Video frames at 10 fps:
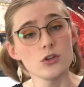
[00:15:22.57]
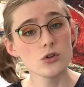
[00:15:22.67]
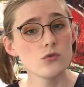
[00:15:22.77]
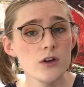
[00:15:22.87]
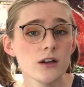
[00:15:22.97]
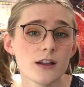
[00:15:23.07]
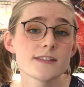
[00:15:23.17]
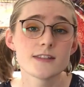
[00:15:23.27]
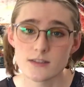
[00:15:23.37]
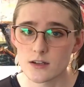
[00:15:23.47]
you'd
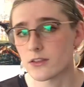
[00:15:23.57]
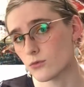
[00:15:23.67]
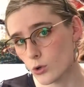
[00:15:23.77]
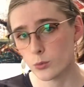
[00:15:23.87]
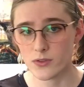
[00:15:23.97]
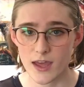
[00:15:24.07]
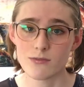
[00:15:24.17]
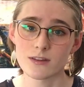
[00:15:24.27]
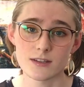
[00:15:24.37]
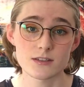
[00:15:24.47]
realize there's nothing wrong with
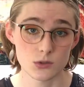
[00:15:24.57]
having these